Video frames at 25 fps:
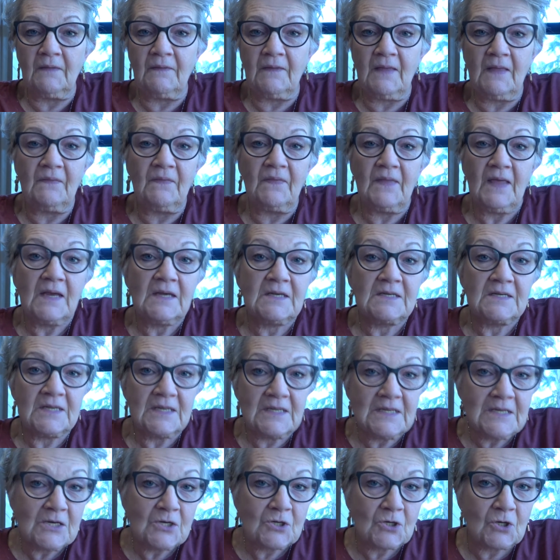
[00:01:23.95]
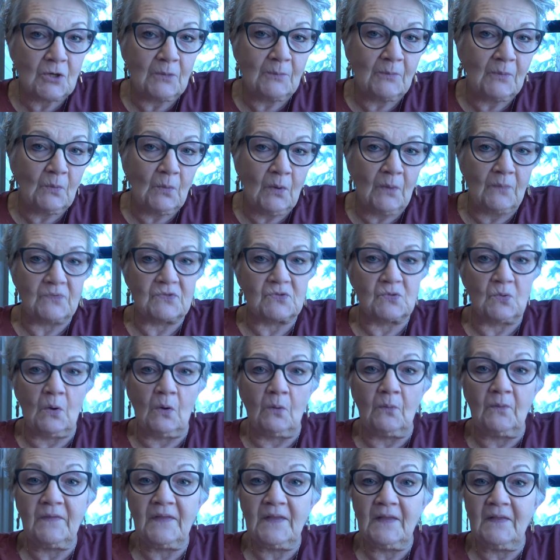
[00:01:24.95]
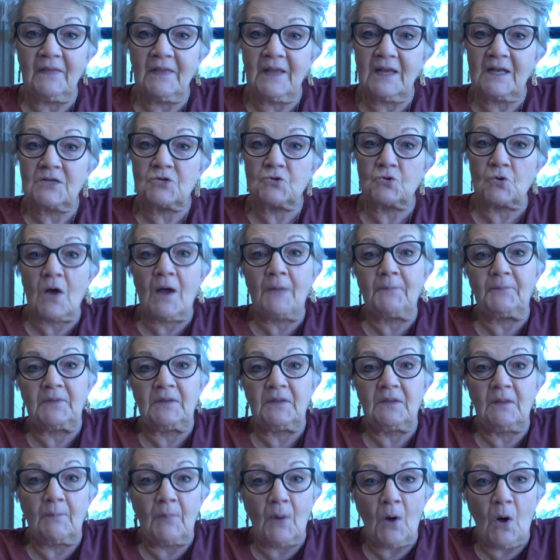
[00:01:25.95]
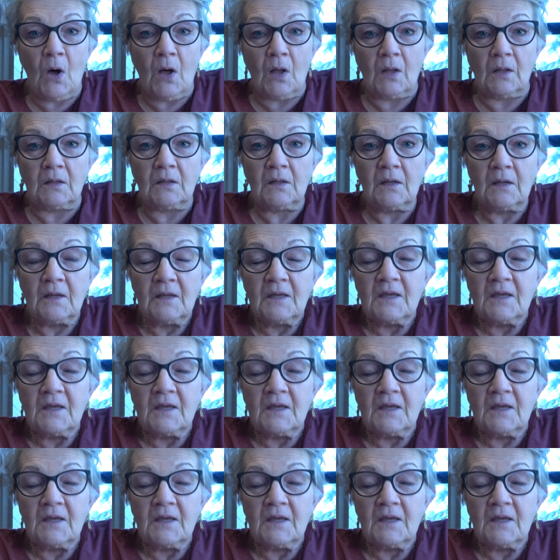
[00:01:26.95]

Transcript: And then they did determine what was wrong with it and then dropped the ball.